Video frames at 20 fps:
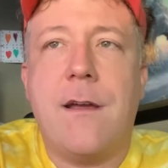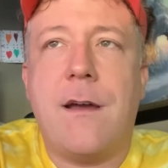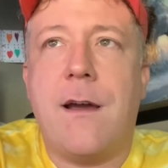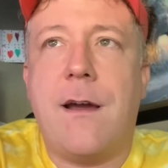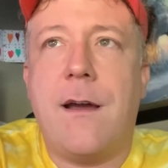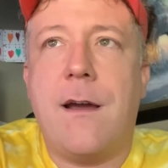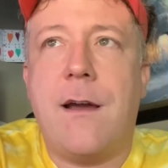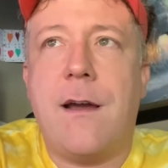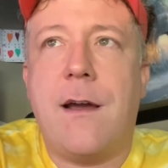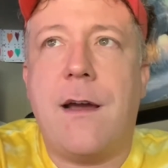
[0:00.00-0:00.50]

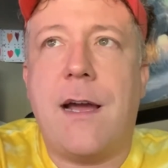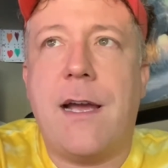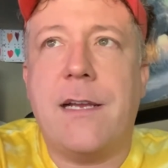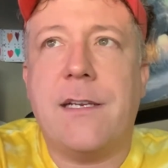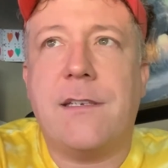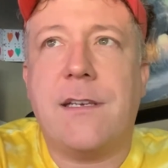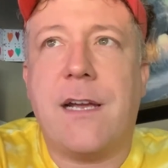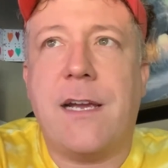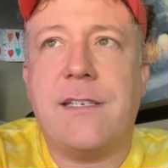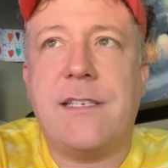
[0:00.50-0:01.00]

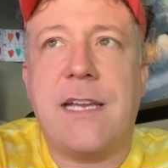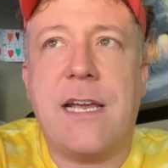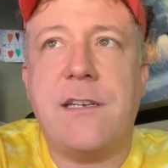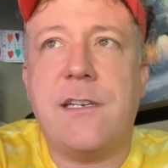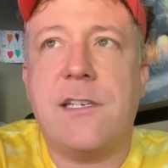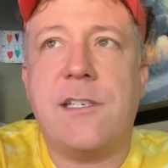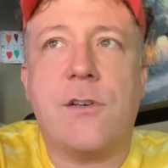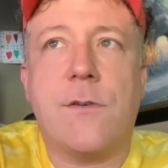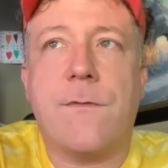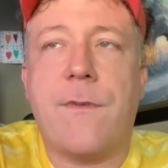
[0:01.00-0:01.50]
I tend
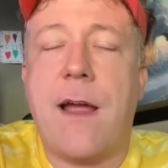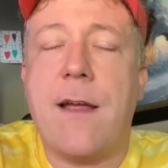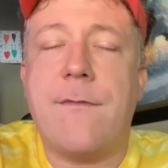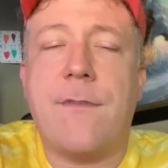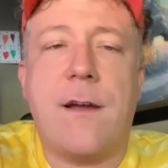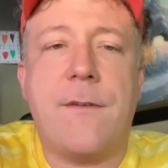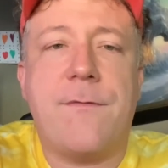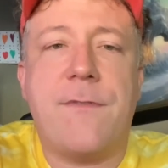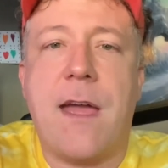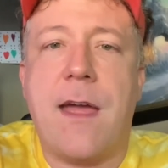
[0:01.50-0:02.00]
to survive
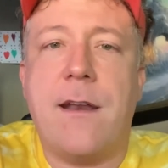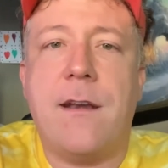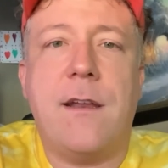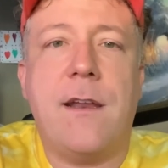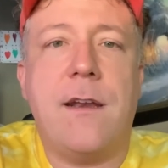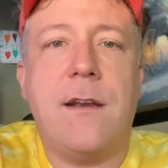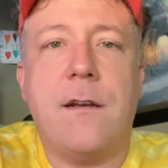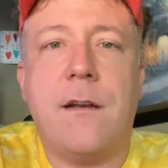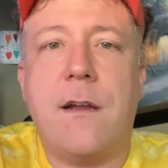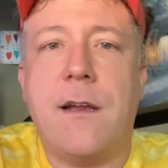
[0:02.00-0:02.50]
off that.
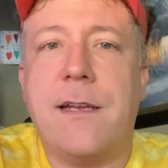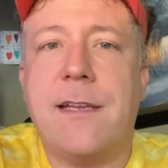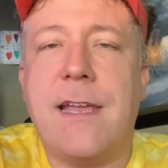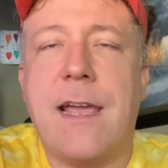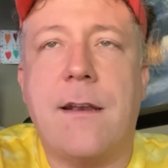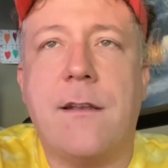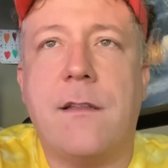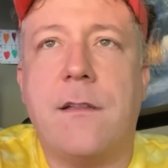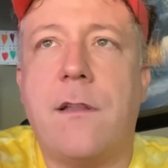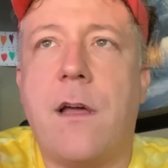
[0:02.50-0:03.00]
And
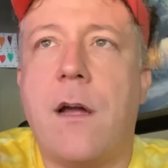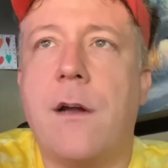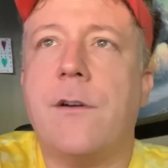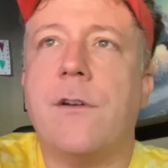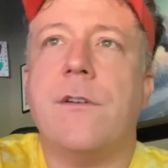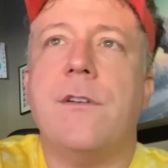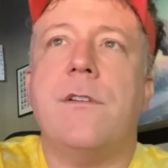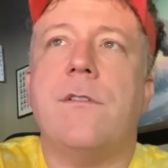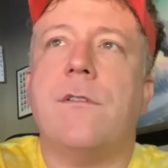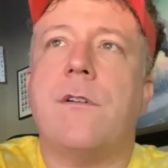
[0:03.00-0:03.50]
again, the
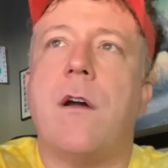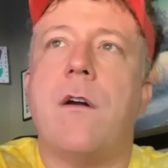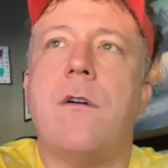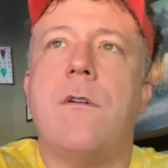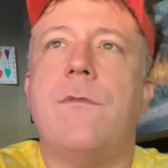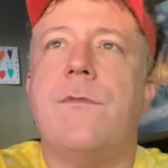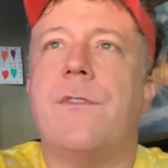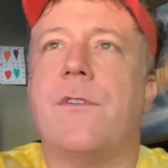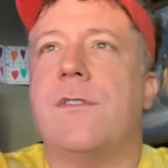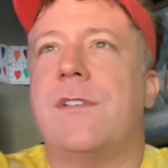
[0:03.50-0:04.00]
longer you
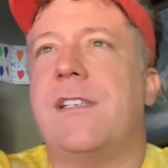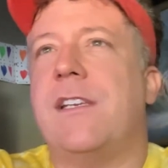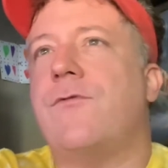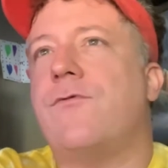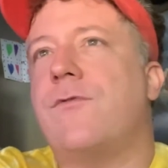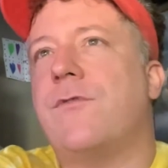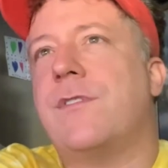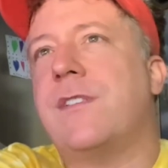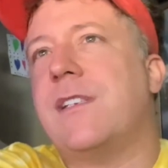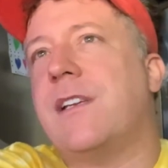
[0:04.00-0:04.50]
go, there's
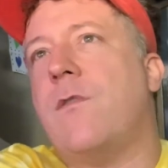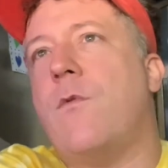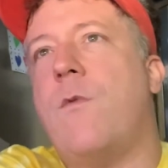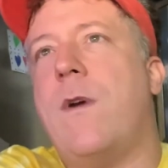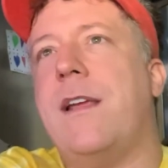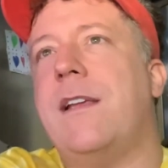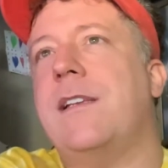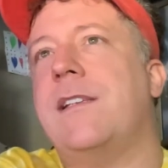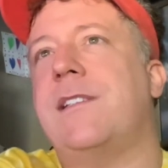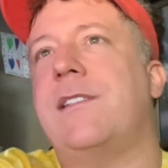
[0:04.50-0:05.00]
interesting
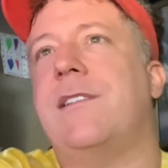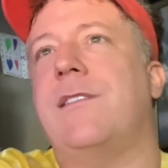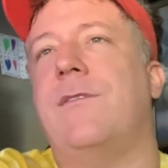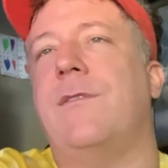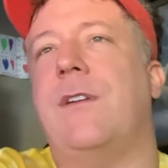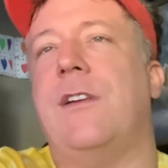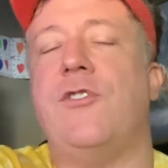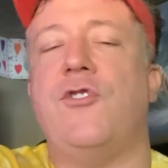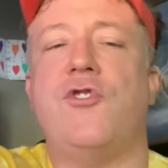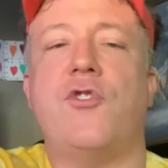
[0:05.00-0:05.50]
ways
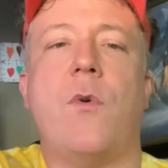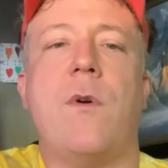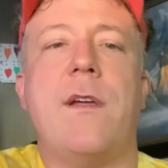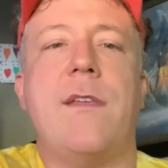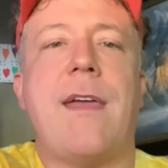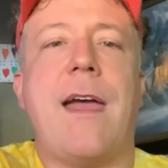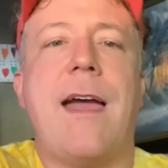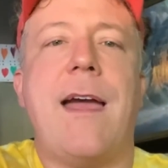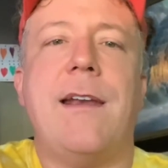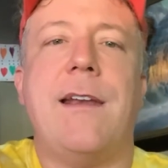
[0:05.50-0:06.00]
to enjoy
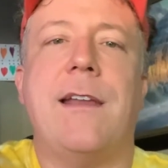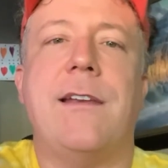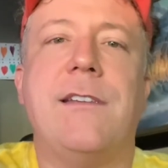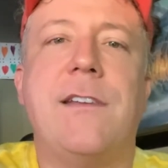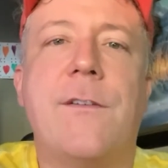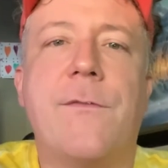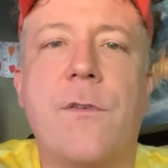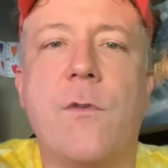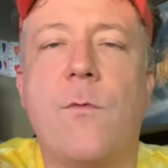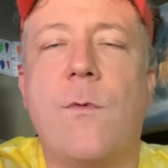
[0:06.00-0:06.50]
that and
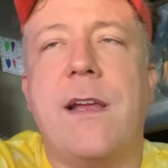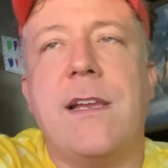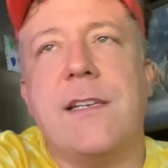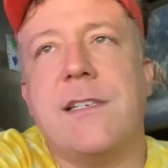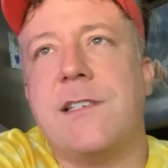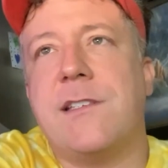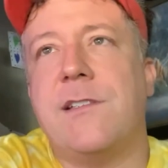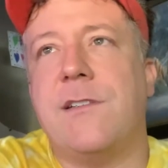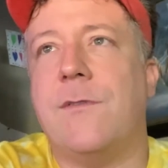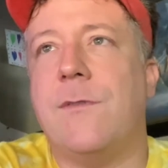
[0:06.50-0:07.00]
different
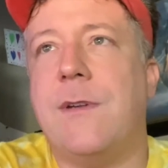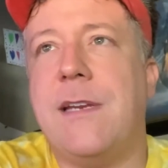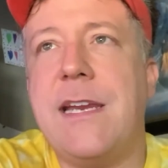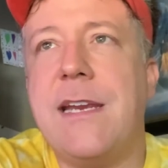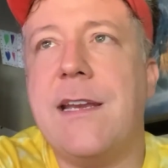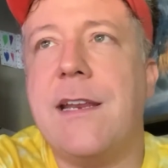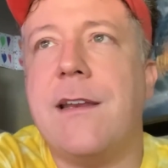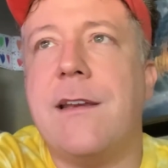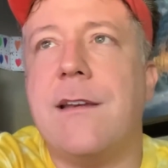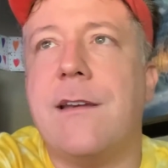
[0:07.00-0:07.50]
ways to
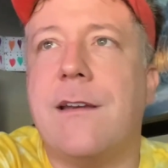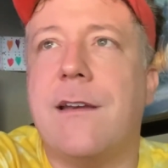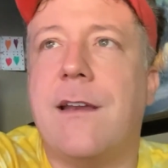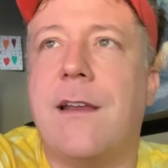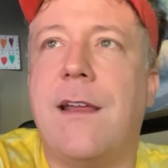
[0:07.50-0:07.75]
eat it.